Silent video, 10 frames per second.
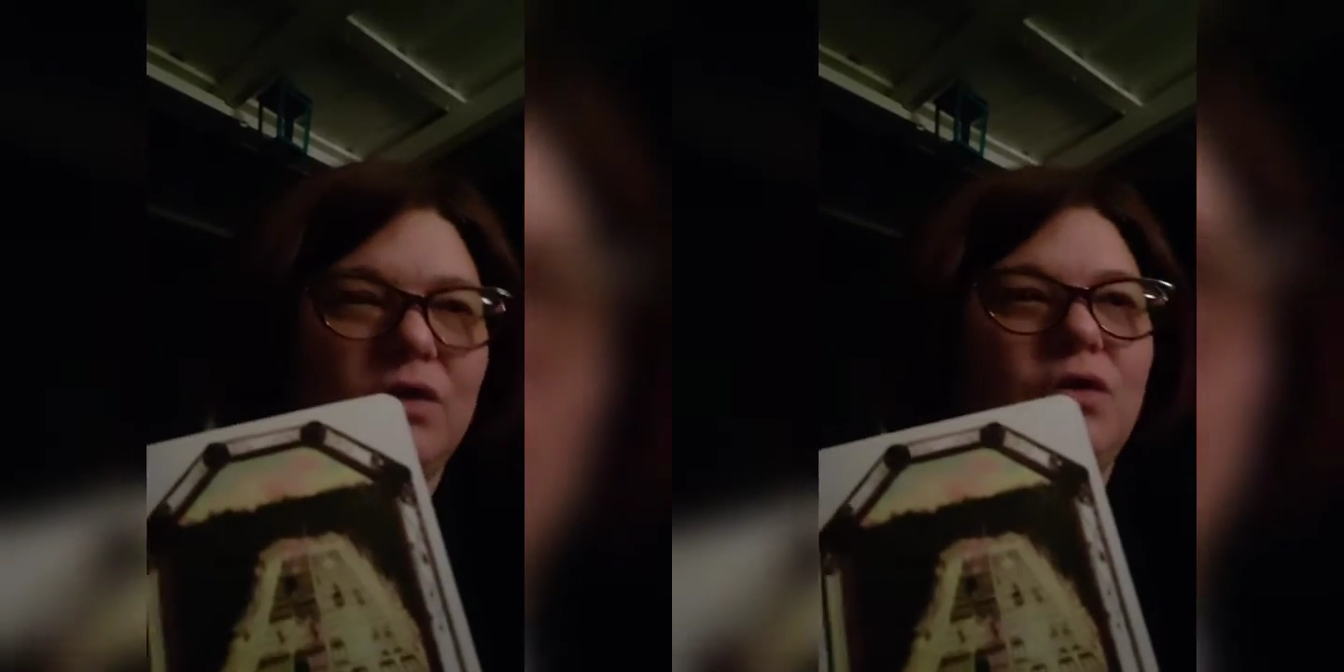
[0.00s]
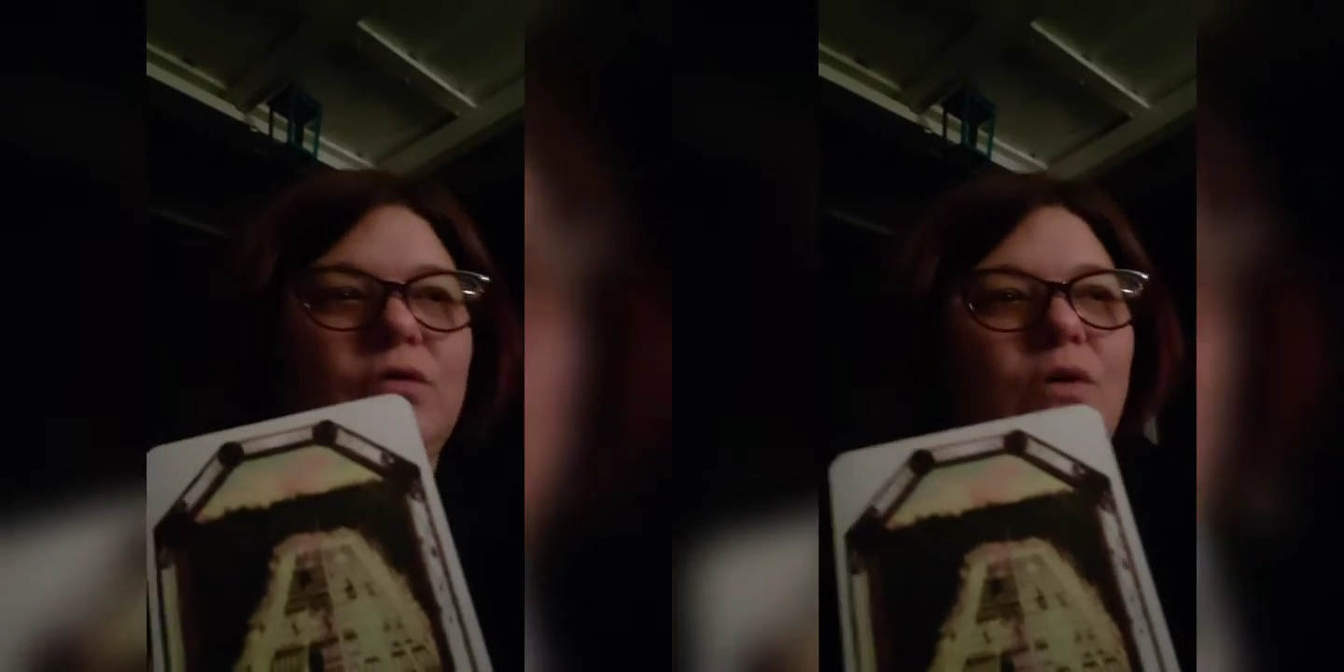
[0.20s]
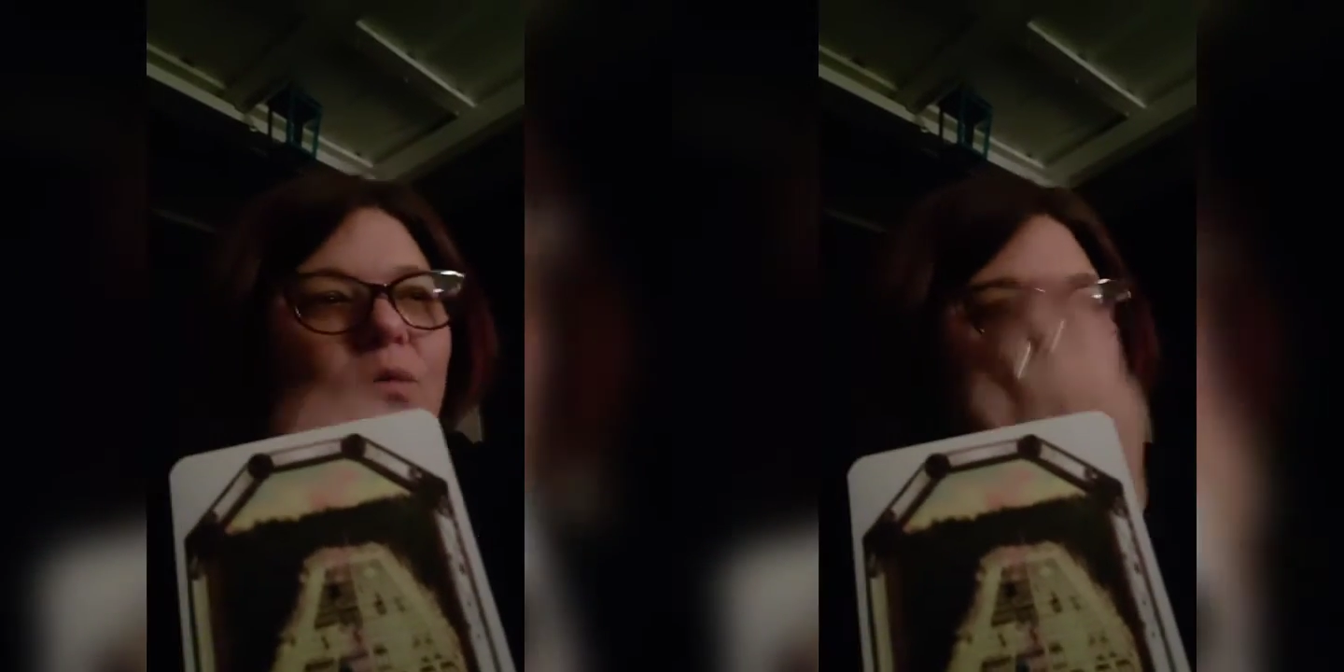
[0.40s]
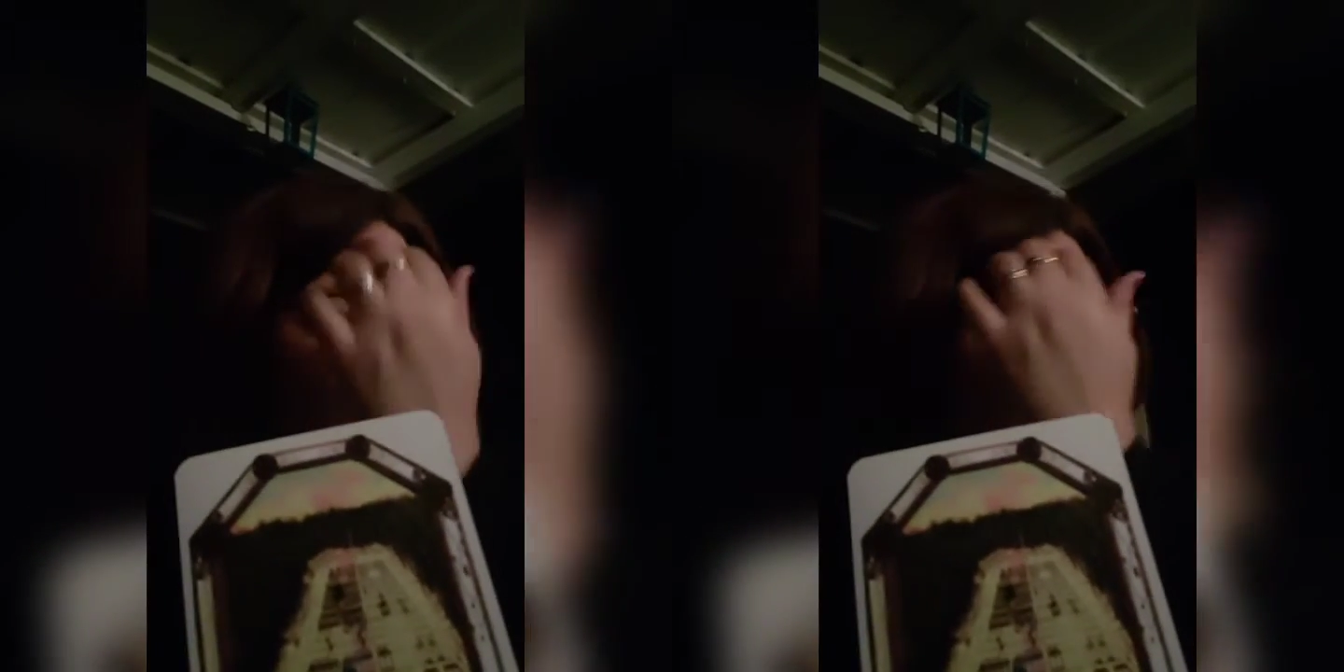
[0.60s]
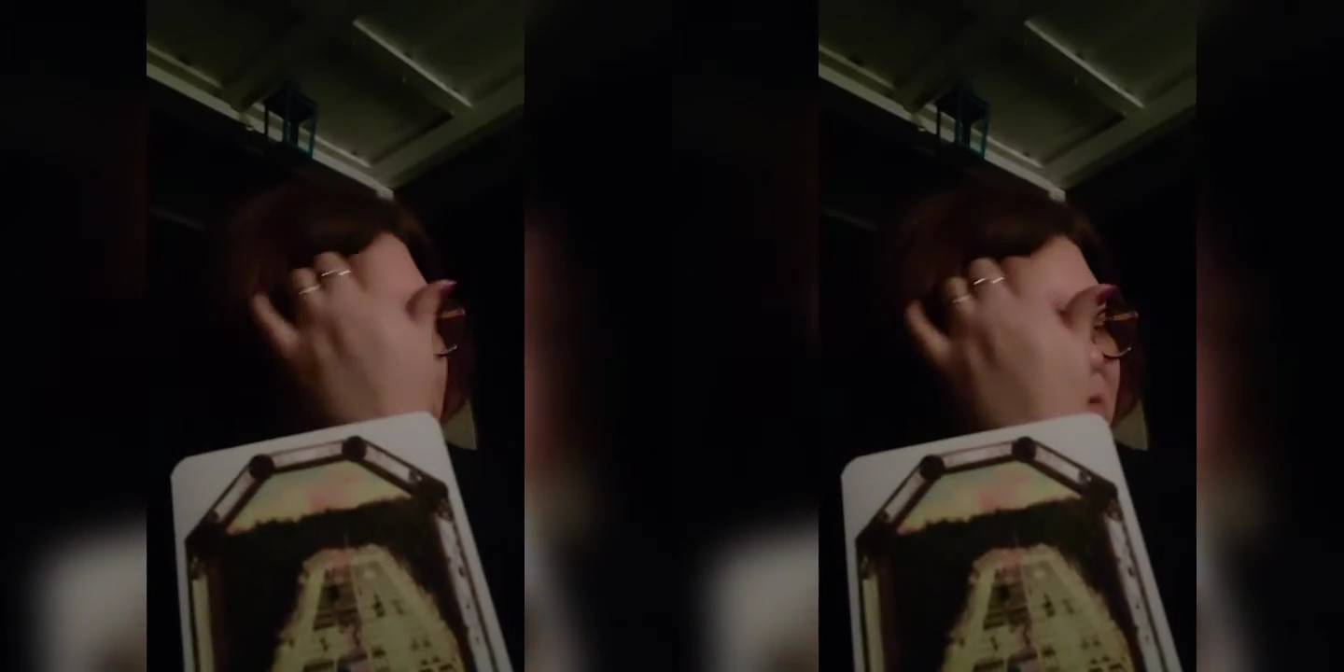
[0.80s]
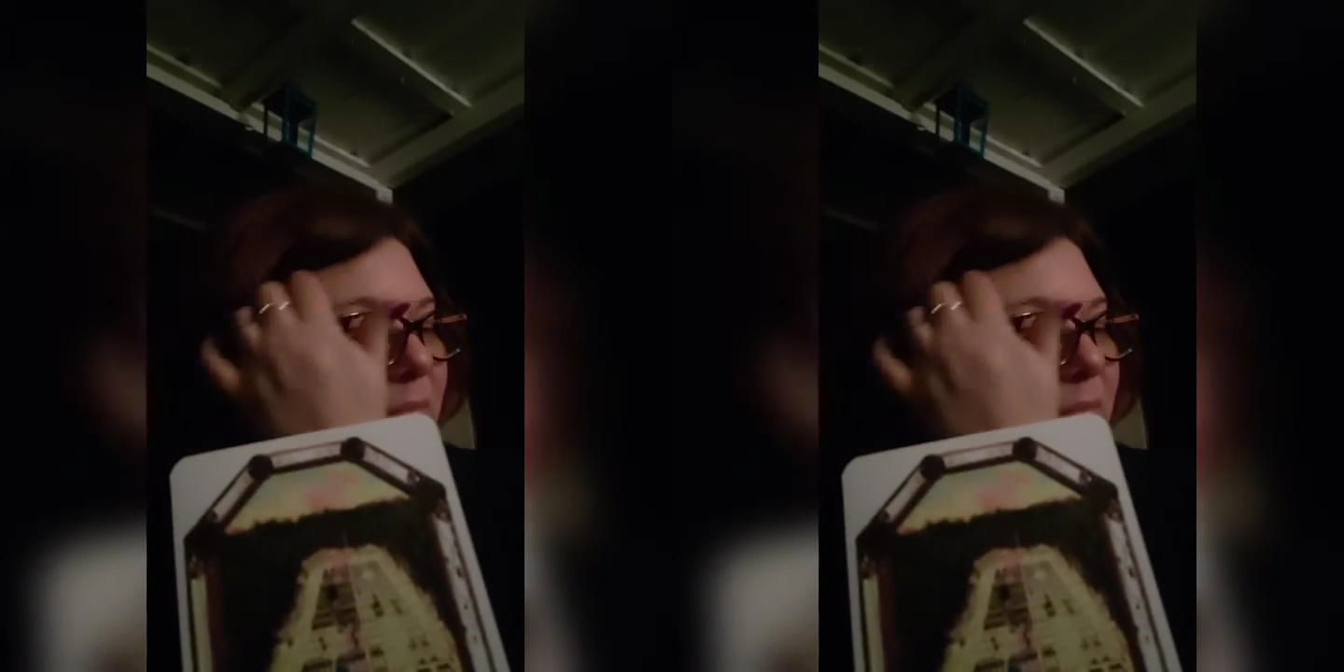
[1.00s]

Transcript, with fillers: You don't want to